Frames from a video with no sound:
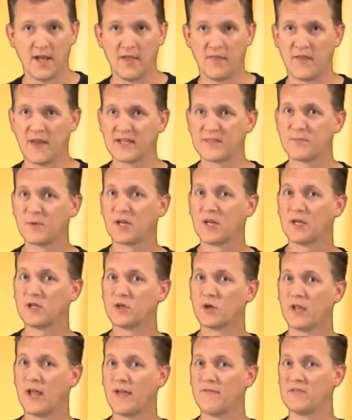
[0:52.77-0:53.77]
That's because
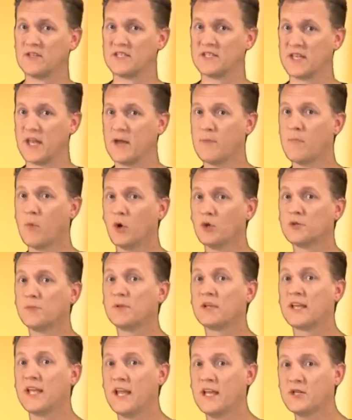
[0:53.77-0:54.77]
you'll have the same
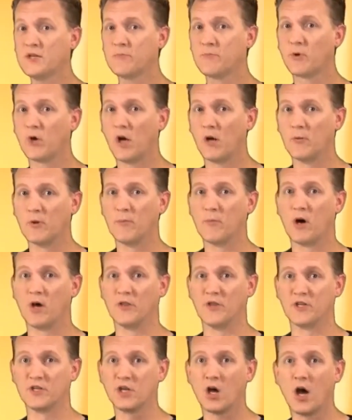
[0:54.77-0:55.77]
multiplication problem on
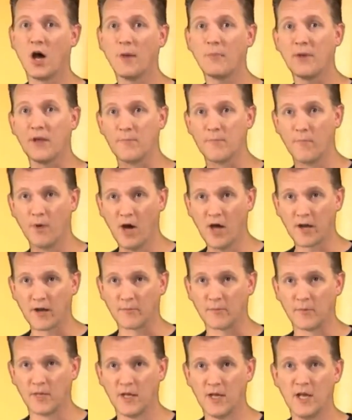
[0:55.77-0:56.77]
the top and
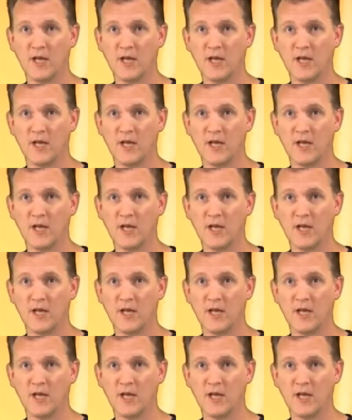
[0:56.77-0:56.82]
bottom,